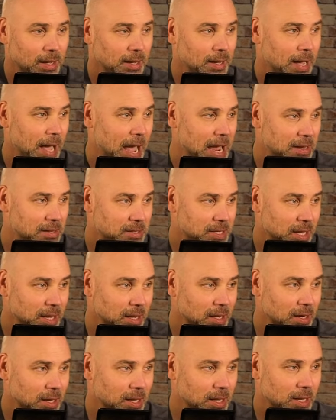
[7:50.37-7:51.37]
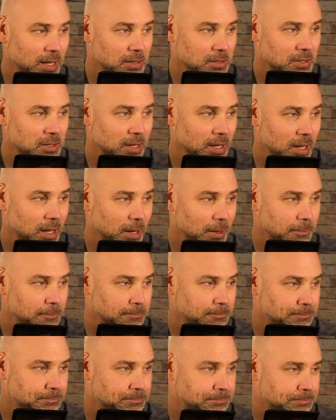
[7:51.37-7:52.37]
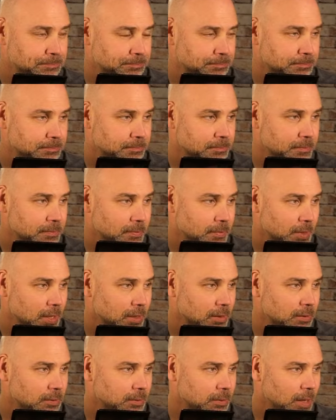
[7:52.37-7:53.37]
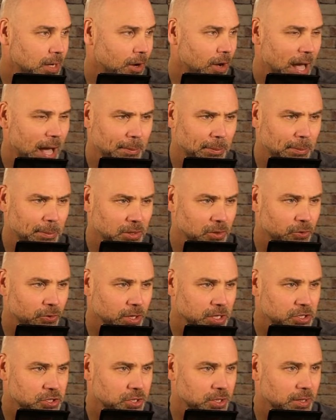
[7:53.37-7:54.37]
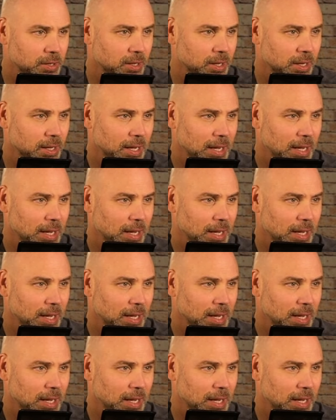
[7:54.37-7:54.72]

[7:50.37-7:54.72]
18 against Abilene Christian.